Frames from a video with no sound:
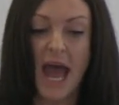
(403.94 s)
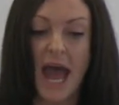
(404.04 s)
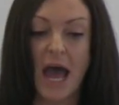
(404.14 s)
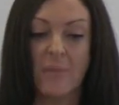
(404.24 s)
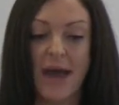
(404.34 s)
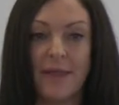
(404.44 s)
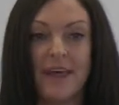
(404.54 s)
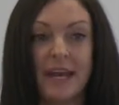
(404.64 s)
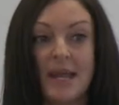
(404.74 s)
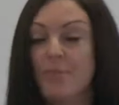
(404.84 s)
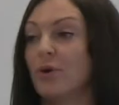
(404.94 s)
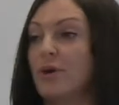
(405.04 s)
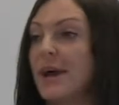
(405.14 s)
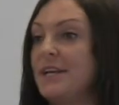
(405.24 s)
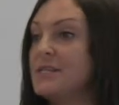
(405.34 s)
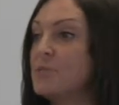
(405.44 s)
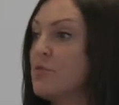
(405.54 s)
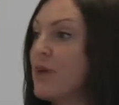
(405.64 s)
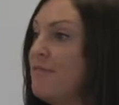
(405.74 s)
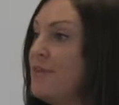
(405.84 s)
And then ePloy created some
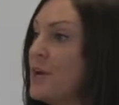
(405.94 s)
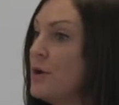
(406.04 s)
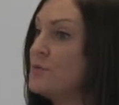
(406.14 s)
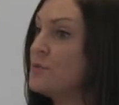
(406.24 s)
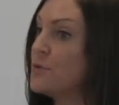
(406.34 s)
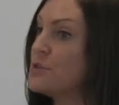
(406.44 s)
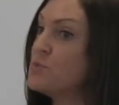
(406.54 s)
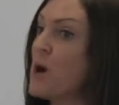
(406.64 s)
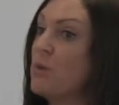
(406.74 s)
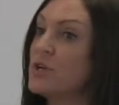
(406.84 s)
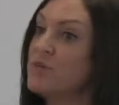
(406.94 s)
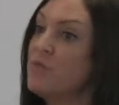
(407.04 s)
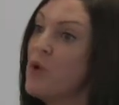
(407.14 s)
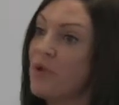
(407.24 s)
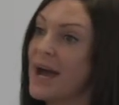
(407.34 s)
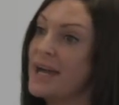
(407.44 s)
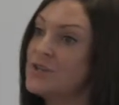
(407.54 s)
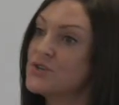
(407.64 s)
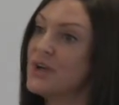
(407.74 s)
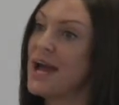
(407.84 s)
great videos for us as well, which we put on our
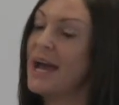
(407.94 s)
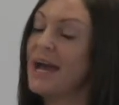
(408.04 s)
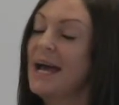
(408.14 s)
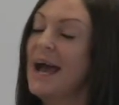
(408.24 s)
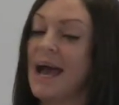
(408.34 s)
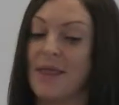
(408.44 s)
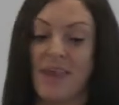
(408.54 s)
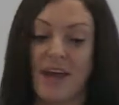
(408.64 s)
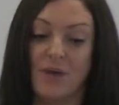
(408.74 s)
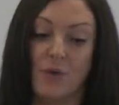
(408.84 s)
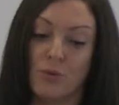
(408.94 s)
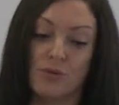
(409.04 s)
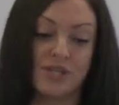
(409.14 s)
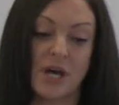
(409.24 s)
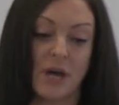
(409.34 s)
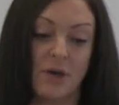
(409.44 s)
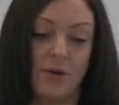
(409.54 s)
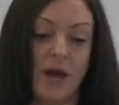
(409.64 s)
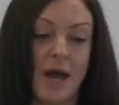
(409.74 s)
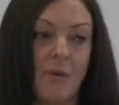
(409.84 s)
intranet, and then
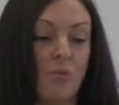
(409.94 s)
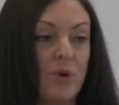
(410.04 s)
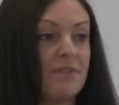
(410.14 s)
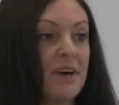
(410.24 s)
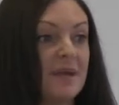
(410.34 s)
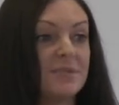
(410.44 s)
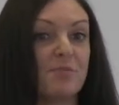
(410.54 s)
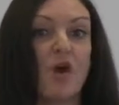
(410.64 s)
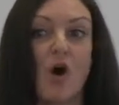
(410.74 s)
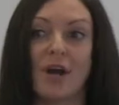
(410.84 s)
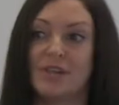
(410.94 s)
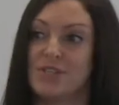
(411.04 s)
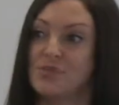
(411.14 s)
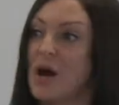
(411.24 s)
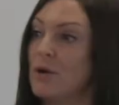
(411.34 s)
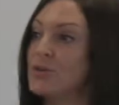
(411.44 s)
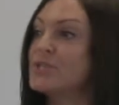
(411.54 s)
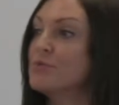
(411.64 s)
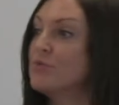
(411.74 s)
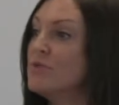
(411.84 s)
also we developed some guides as well,
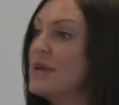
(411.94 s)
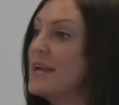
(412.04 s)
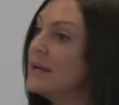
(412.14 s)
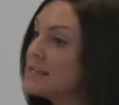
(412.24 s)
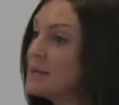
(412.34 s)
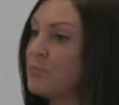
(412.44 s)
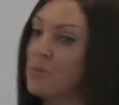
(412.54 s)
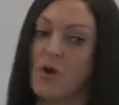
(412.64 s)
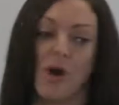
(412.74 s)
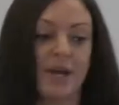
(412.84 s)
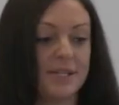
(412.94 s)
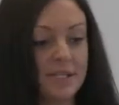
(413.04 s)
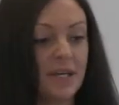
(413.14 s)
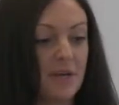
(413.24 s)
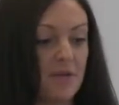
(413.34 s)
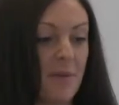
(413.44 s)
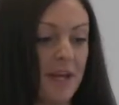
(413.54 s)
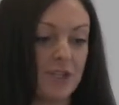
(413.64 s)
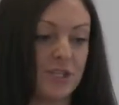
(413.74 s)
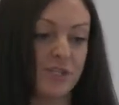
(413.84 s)
just some really simple guides for
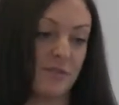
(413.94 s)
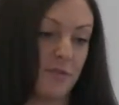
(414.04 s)
managers to